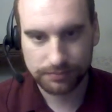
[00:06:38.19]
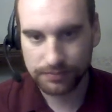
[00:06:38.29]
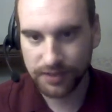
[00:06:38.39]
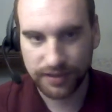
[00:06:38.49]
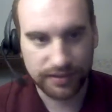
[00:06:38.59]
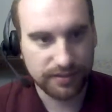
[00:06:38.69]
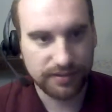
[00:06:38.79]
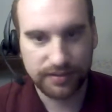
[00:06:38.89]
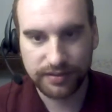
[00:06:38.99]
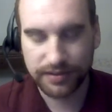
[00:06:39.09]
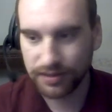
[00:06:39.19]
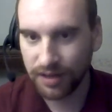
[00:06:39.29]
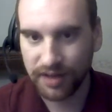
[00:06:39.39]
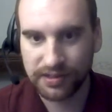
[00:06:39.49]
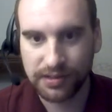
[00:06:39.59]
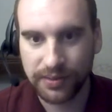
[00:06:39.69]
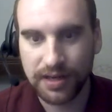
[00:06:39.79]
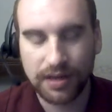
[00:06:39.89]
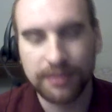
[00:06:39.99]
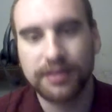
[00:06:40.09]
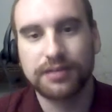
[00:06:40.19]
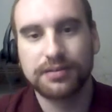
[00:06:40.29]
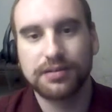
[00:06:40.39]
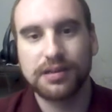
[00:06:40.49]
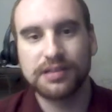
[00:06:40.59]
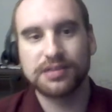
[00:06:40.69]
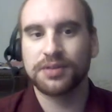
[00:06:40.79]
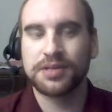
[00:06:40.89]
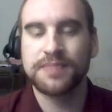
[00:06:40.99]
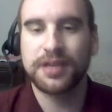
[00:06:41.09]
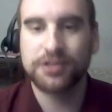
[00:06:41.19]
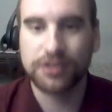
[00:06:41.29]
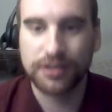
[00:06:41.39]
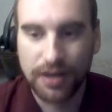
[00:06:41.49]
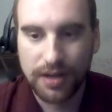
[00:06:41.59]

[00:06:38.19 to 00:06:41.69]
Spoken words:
There's lots going on that isn't really mentioned.